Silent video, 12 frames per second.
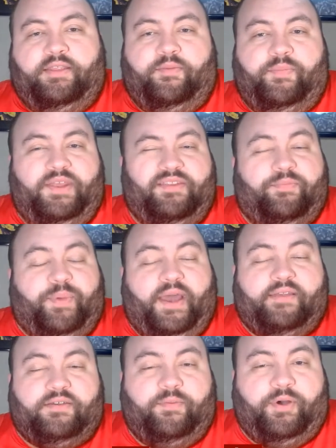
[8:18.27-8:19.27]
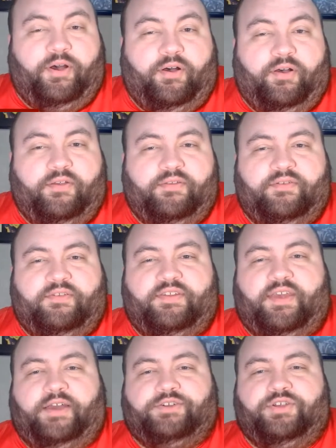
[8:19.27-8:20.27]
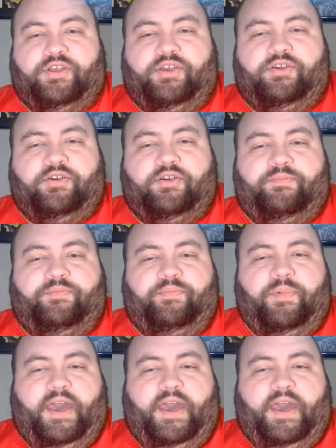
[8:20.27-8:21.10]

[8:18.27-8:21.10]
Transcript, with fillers: the men's basketball scheduling could